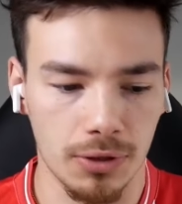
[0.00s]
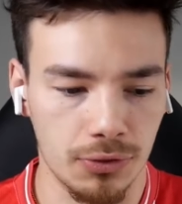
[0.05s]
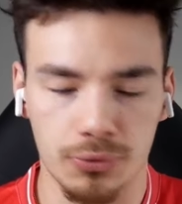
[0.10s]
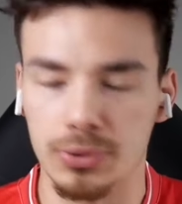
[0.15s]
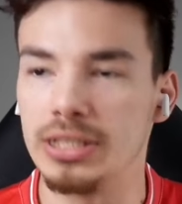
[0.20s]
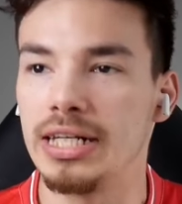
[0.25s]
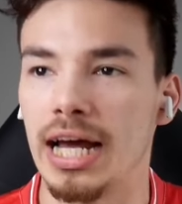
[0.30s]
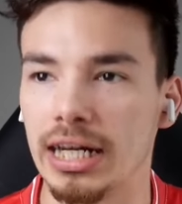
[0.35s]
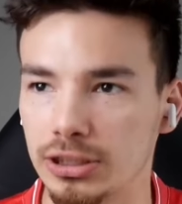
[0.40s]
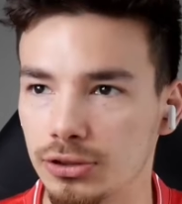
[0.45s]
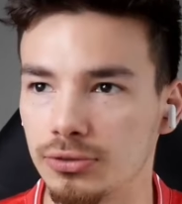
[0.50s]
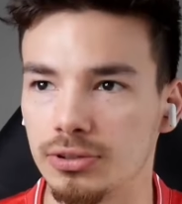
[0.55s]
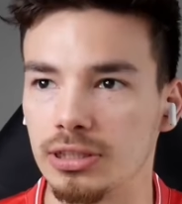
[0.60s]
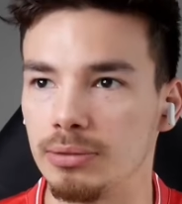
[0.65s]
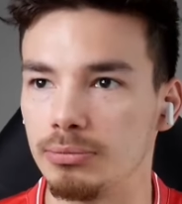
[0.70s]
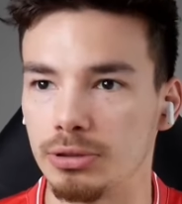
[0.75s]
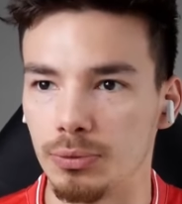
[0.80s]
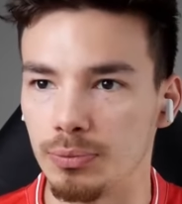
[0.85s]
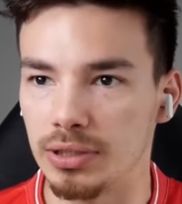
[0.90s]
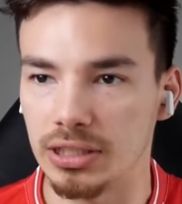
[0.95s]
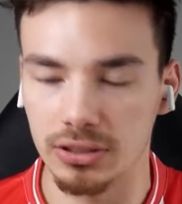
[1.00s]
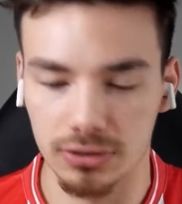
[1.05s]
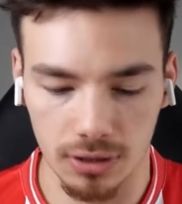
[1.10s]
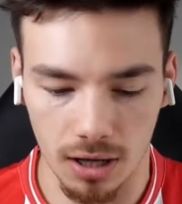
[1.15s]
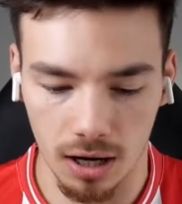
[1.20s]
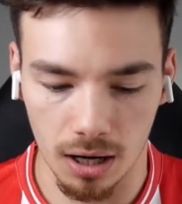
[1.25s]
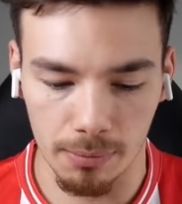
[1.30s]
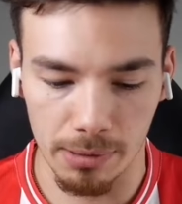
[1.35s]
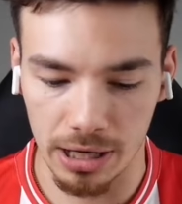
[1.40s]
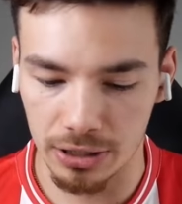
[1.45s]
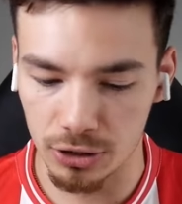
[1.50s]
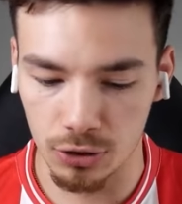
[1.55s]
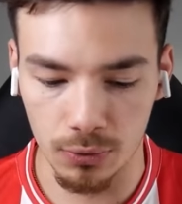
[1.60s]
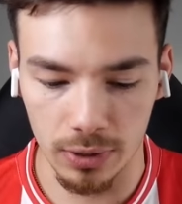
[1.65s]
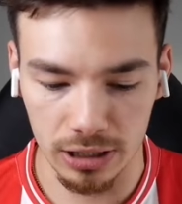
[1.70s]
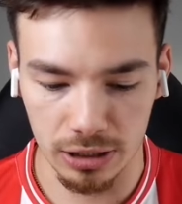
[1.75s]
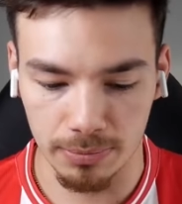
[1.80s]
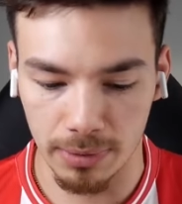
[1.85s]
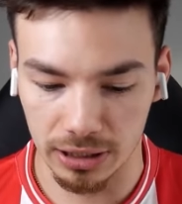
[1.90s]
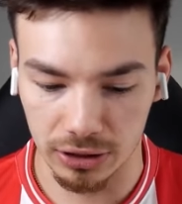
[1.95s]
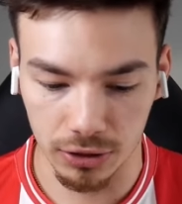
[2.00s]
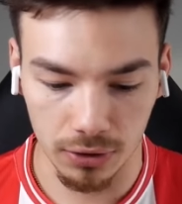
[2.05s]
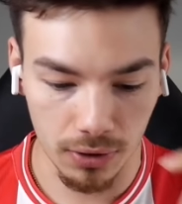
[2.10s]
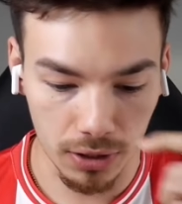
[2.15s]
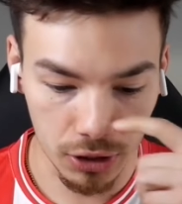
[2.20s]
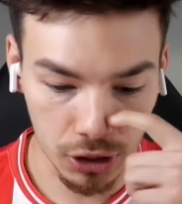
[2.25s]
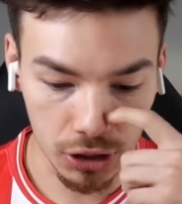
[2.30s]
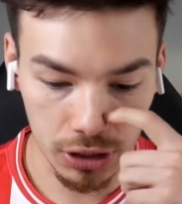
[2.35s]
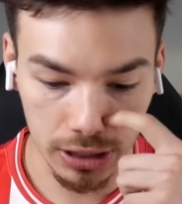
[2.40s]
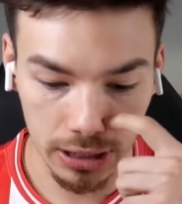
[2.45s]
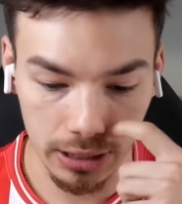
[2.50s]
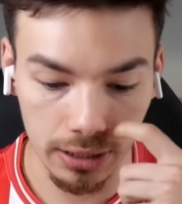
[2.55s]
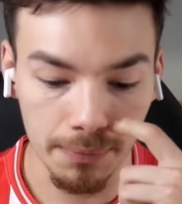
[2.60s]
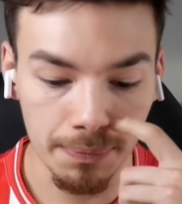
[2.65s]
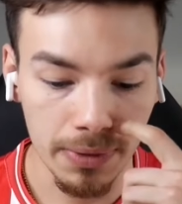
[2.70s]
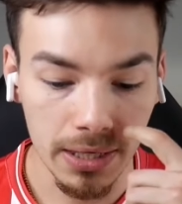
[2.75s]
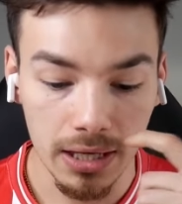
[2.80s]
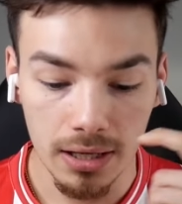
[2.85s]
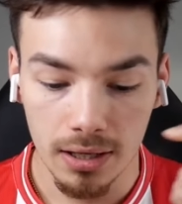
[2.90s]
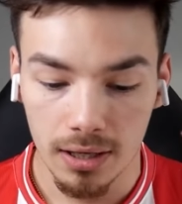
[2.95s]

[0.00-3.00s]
the three national teams that we can talk about US, Mexico, Argentina.